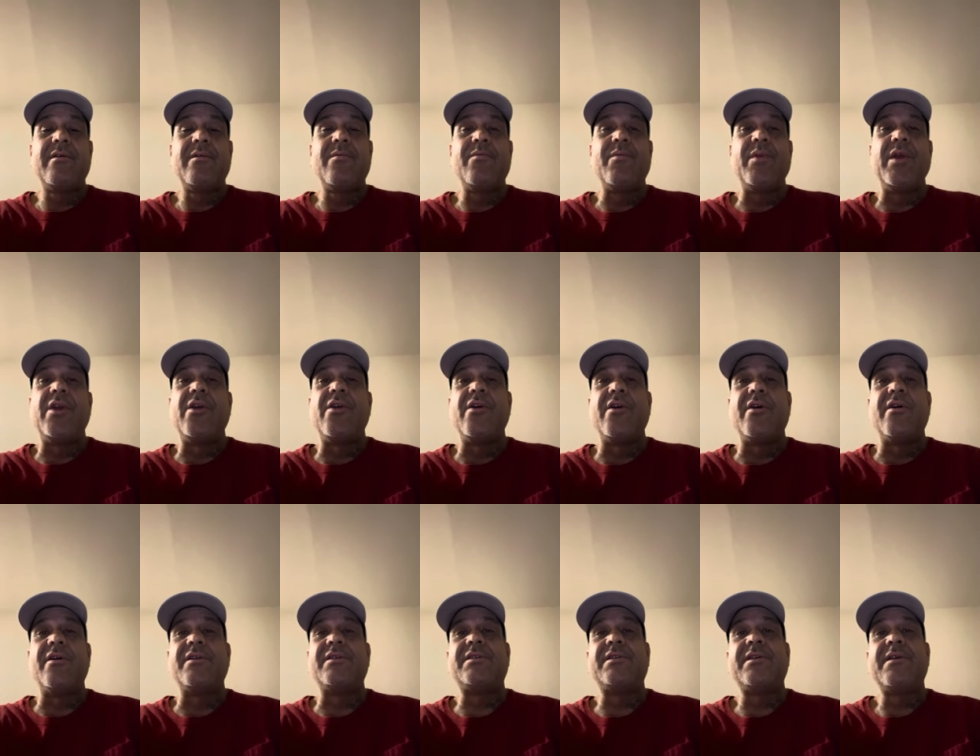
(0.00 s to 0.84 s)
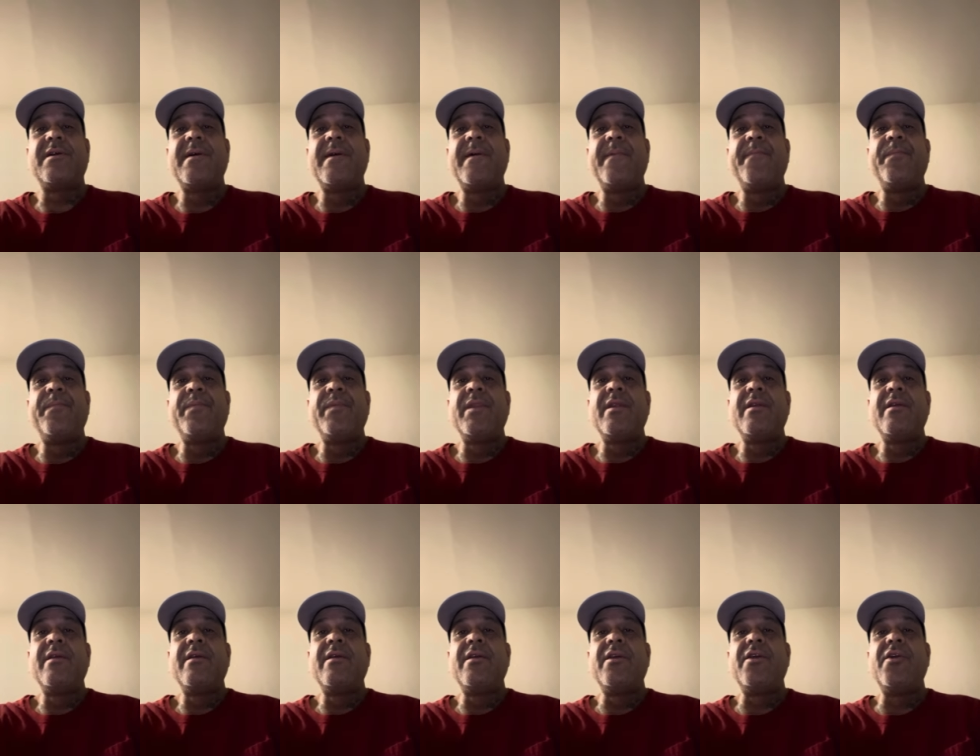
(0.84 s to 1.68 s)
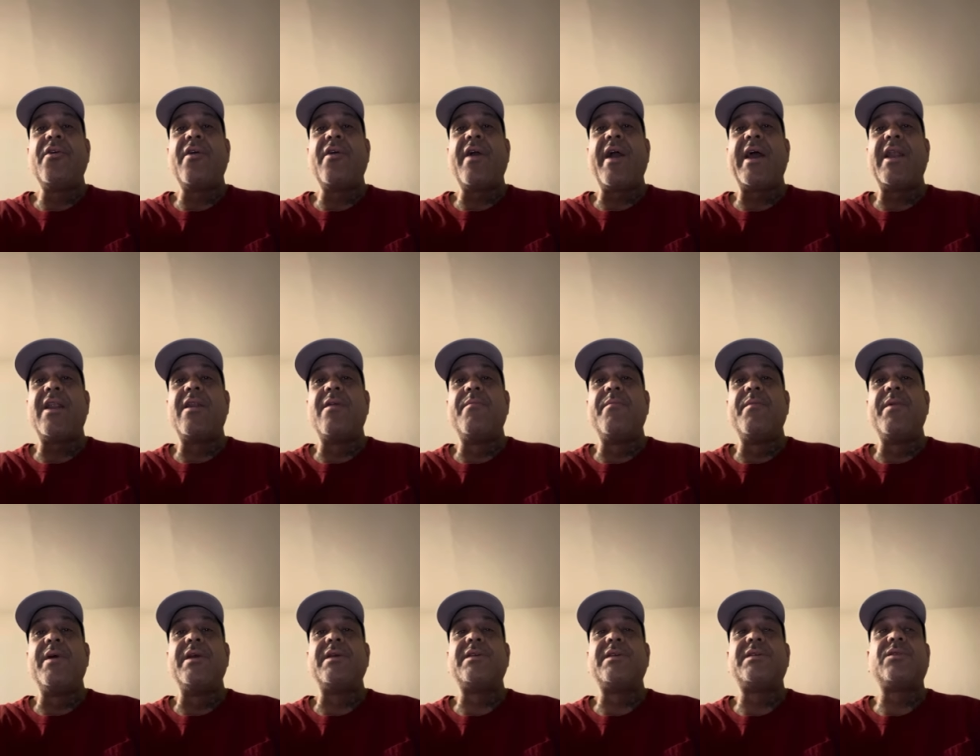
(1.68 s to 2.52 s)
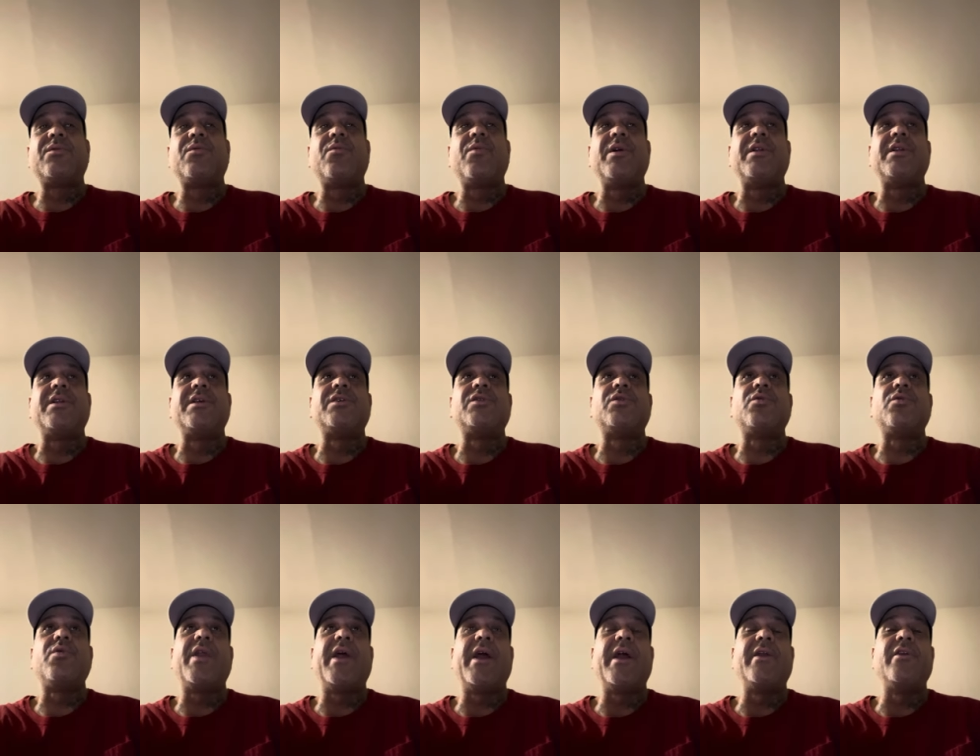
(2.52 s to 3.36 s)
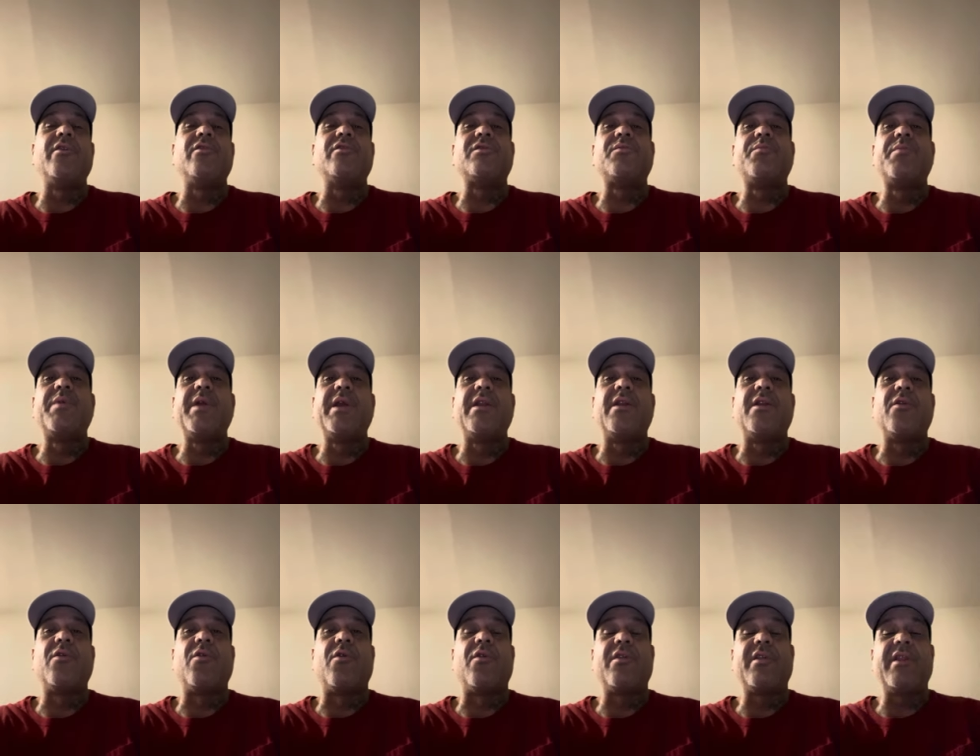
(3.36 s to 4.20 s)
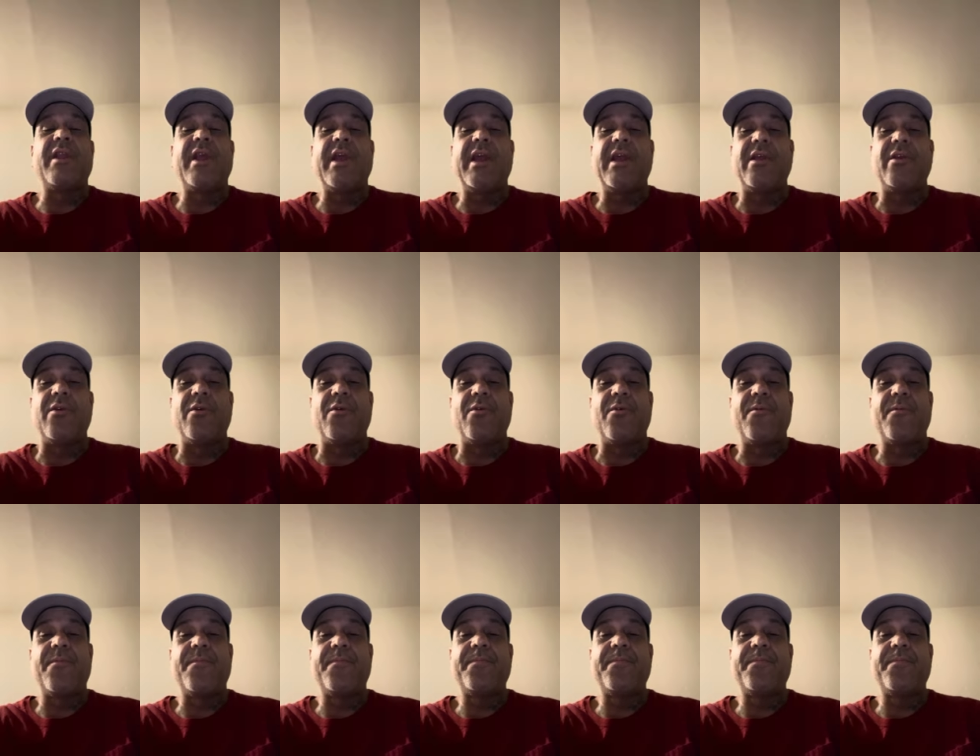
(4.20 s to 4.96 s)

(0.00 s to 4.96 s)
Because your animus with the Sureños being a Norteño,